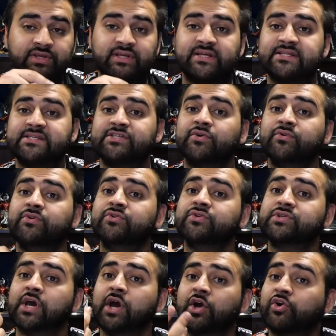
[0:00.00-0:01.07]
so you can still
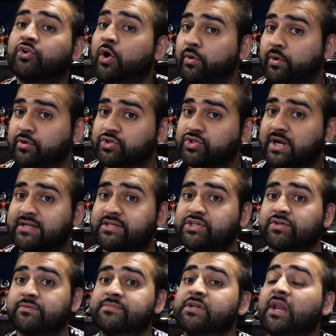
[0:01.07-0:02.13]
use Chrono
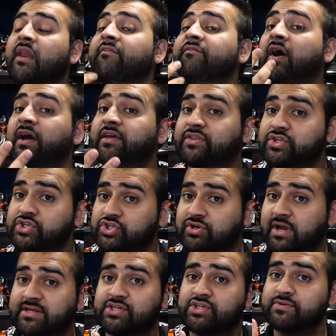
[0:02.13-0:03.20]
Stratagems and Leviathan
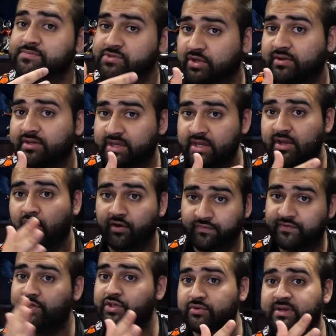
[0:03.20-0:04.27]
Stratagems
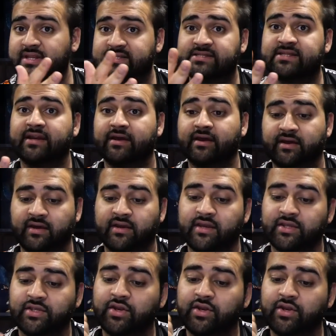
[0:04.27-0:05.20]
on the units that are,